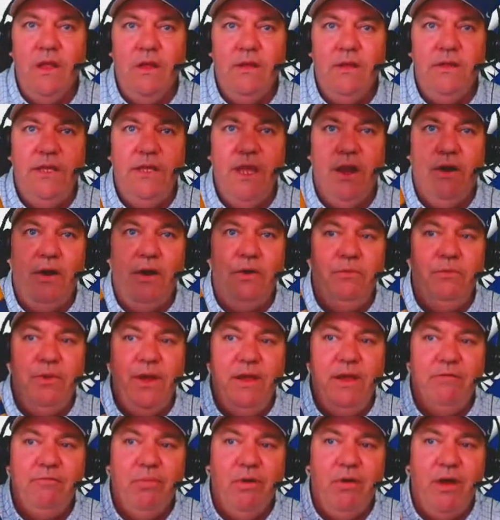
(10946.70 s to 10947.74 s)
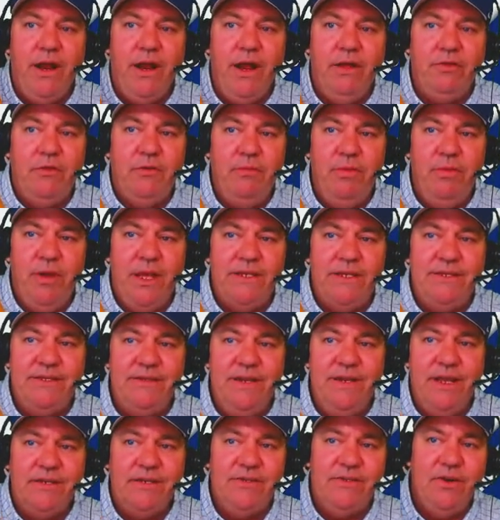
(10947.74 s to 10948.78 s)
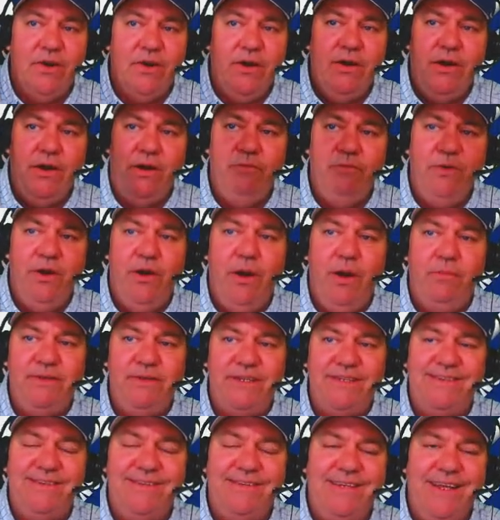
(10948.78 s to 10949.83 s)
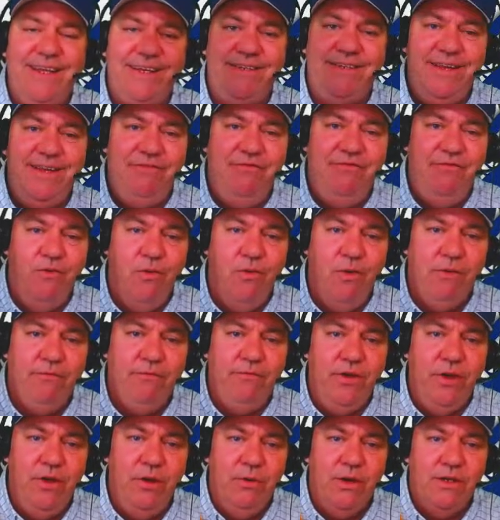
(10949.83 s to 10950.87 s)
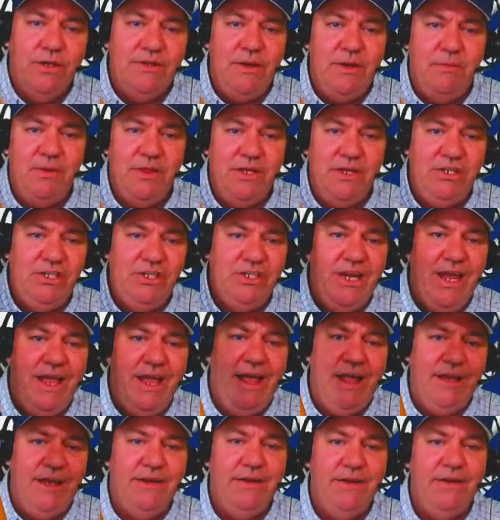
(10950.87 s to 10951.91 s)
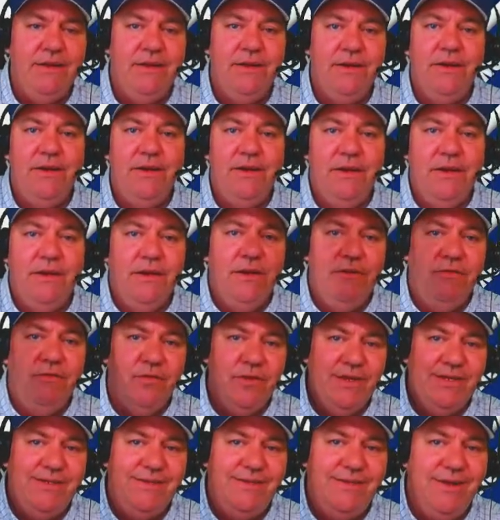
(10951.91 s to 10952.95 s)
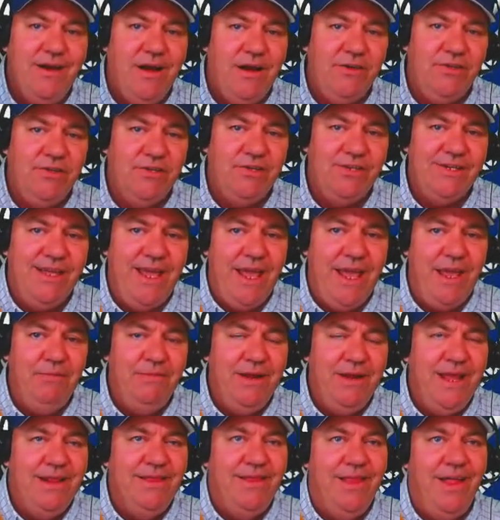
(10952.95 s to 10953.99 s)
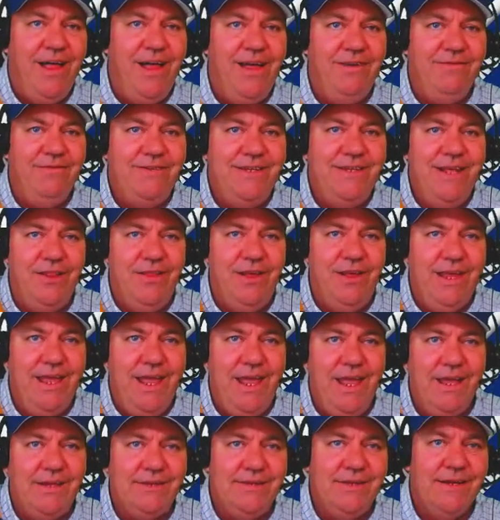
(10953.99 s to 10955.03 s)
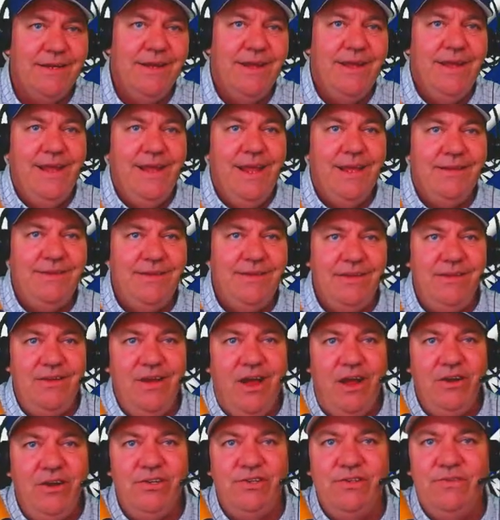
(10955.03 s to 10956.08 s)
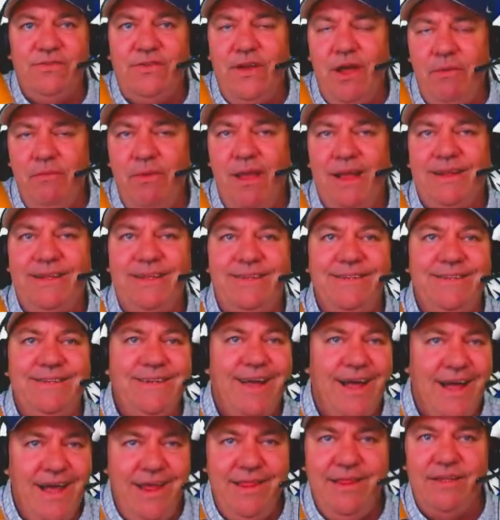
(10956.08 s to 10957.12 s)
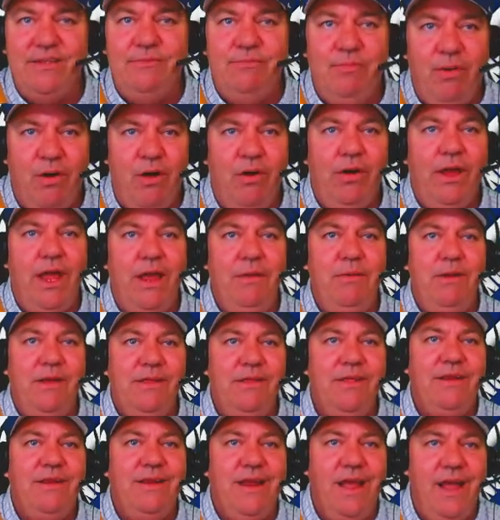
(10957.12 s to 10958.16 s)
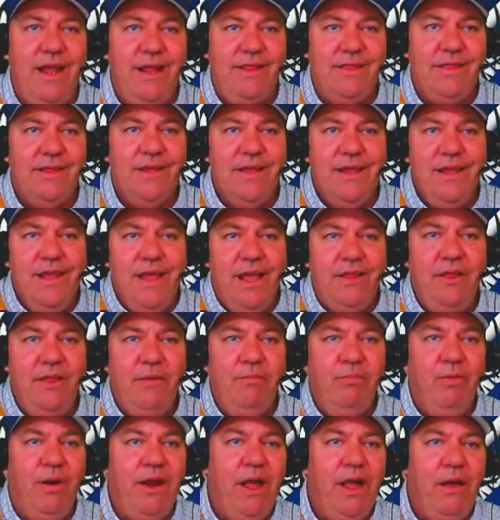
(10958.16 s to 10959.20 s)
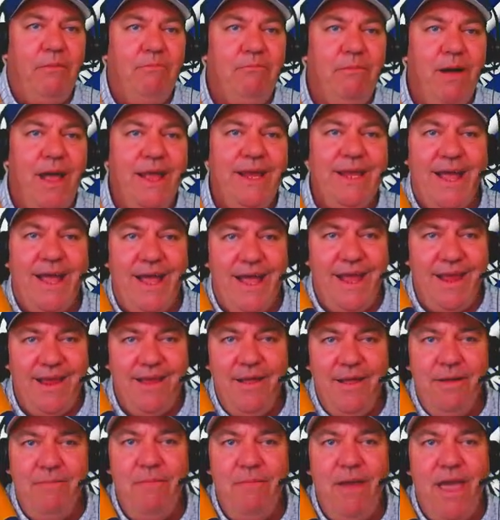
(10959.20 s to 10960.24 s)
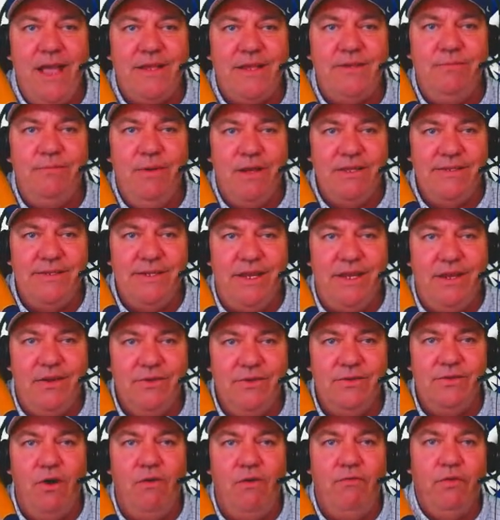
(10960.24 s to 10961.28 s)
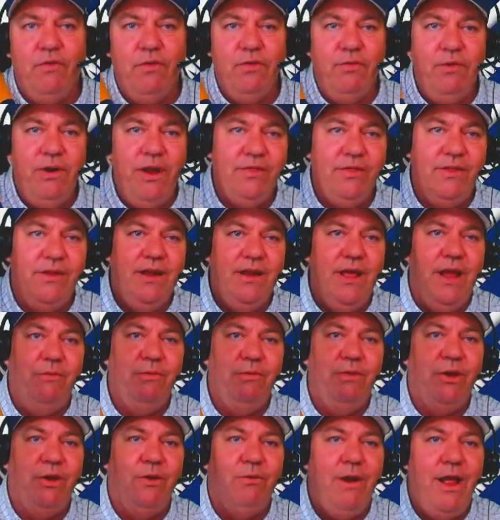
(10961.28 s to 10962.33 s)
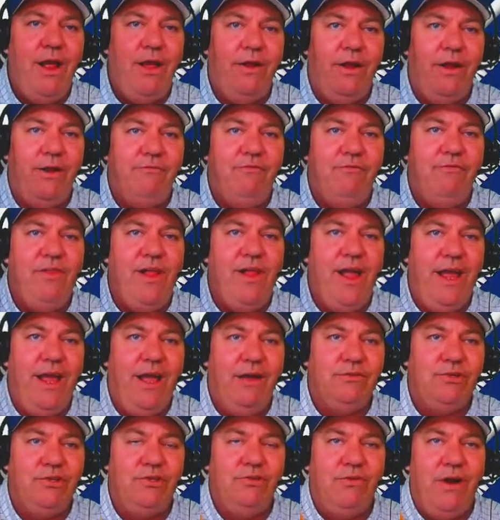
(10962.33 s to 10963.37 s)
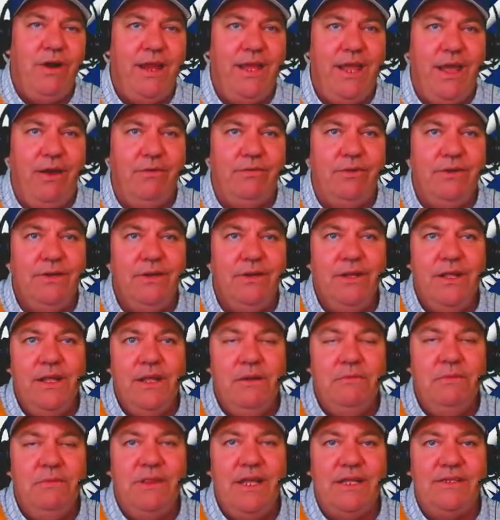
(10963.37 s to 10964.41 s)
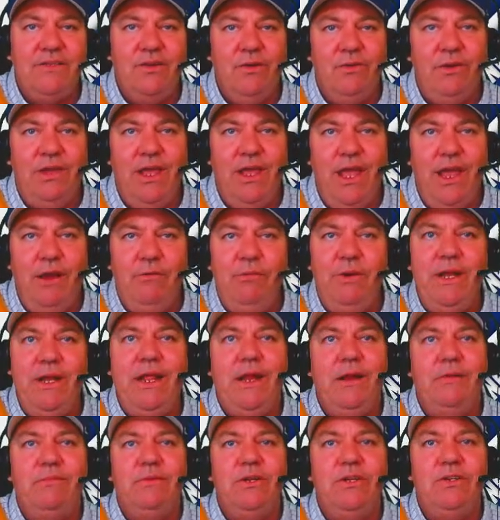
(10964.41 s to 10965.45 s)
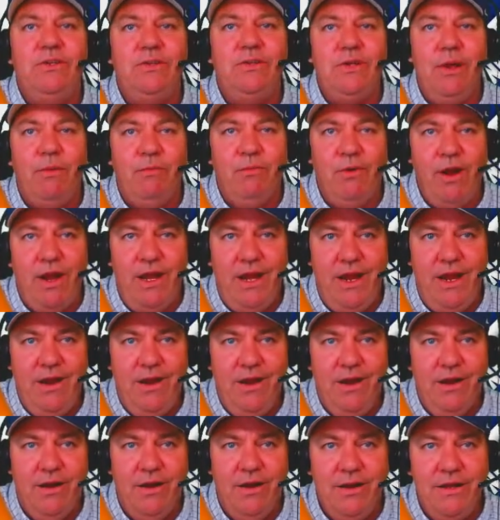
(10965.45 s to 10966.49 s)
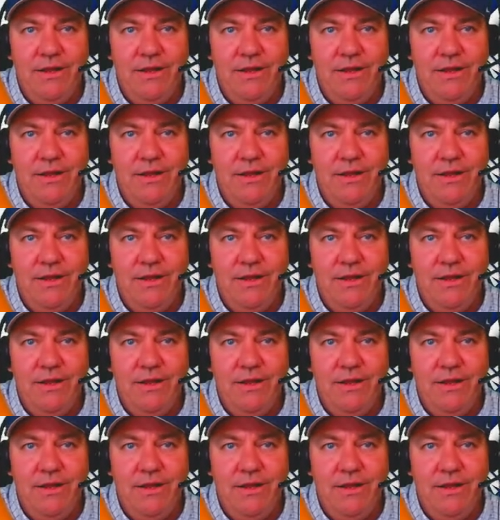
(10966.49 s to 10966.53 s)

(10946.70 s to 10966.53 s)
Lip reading: Gary, we have brought out the big stick, sir, and we are up to 64 viewers up in the chat for this Dodgers Game Day live telecast as the Dodgers have come back to tie this ball game in the ninth, and they bring up my guy, Max Muncy, who's 0 for 3 on the night with a ground out, fly out, strikeout. But that's okay. We need him to do something right here.